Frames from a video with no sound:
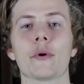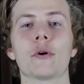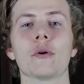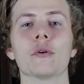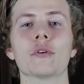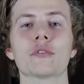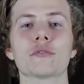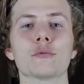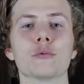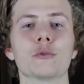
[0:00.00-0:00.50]
we
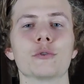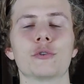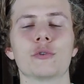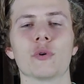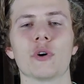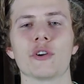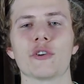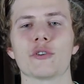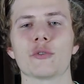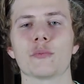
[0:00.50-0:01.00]
call this Rule
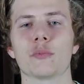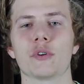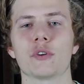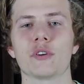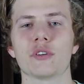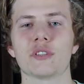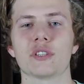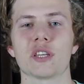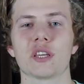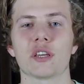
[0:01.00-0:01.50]
200
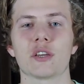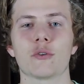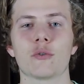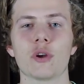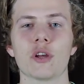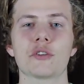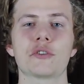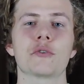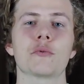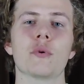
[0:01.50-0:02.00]
because it
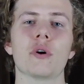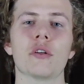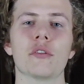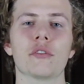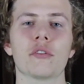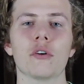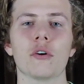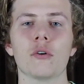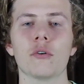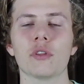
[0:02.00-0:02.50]
grants you
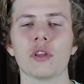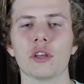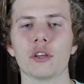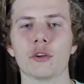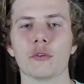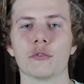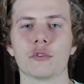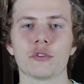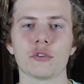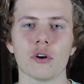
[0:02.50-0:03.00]
wealth goal that you
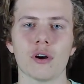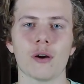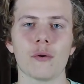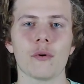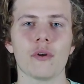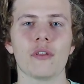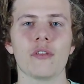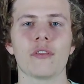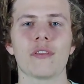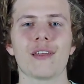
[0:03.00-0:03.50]
can retire
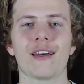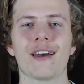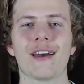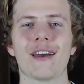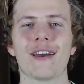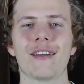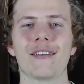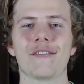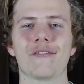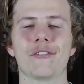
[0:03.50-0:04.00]
with
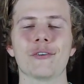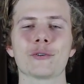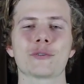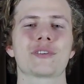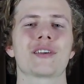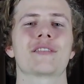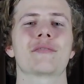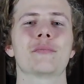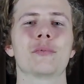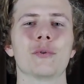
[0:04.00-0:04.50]
and feel
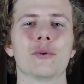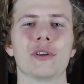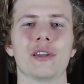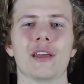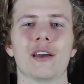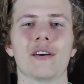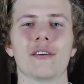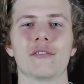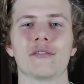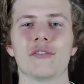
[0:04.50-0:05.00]
safe pulling
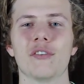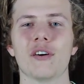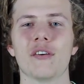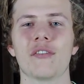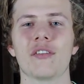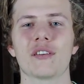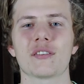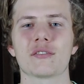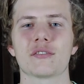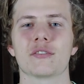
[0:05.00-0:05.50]
out
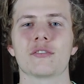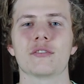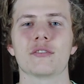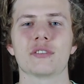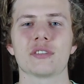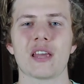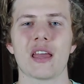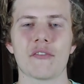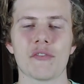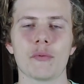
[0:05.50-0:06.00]

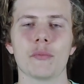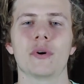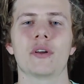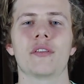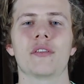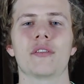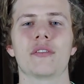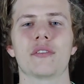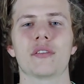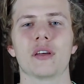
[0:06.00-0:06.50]
$5,000 every
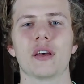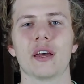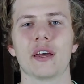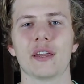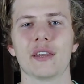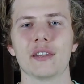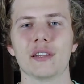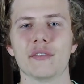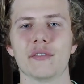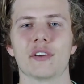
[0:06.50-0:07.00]
month
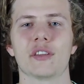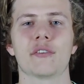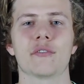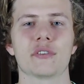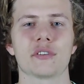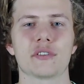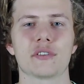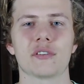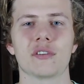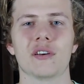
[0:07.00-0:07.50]
and live out the
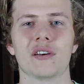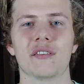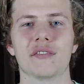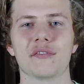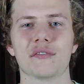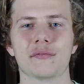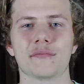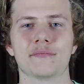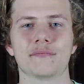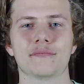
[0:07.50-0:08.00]
rest of your
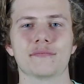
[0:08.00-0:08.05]
life.